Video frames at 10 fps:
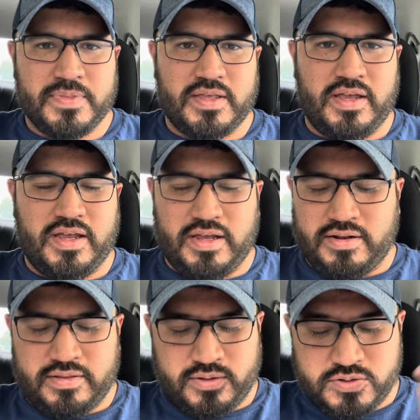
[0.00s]

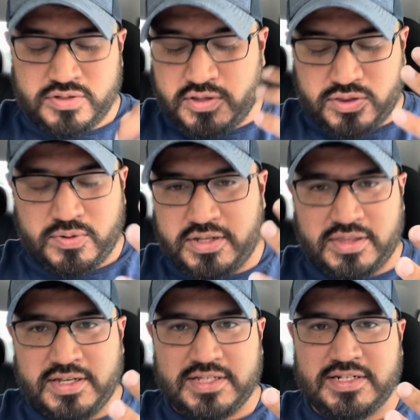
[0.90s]
And those are the 3
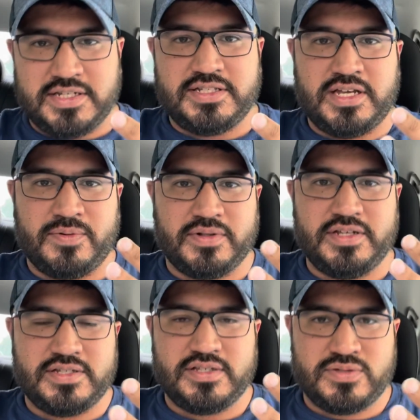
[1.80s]
things that Disney had
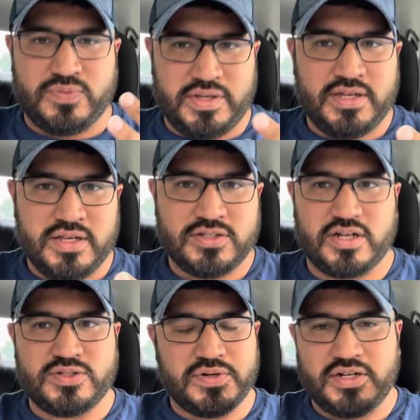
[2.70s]
released this week.
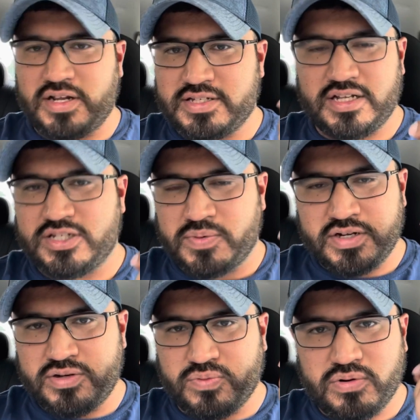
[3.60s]
So I just wanted to, like I said,
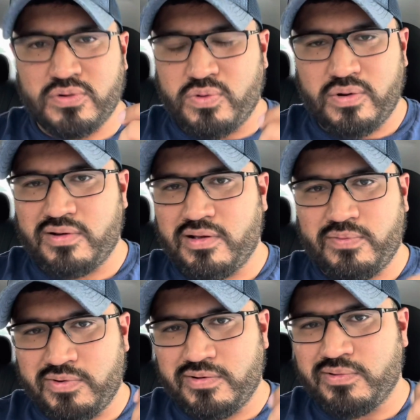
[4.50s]
to do a
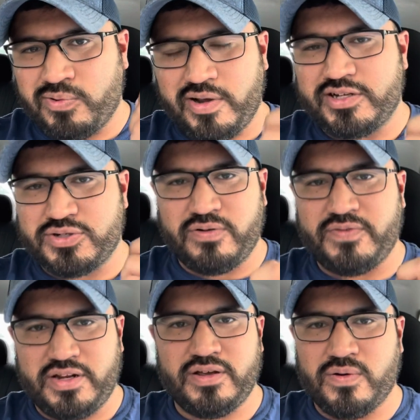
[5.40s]
real quick short
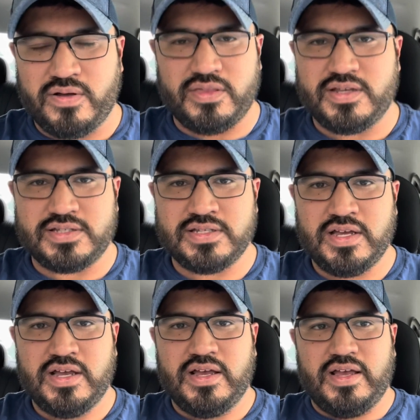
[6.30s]
video on this,
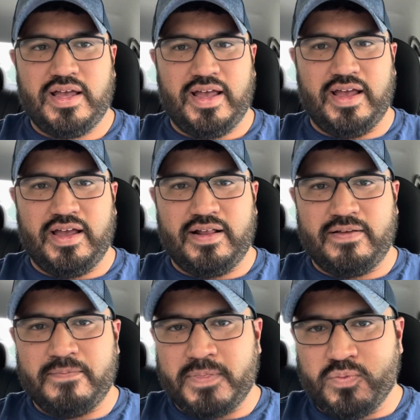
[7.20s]

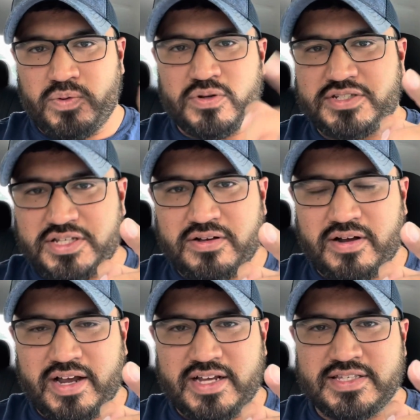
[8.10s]
and we will see
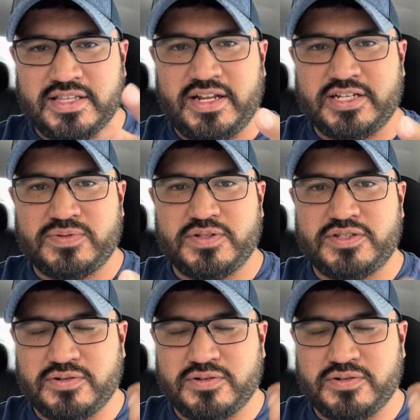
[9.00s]
y'all guys in the next one.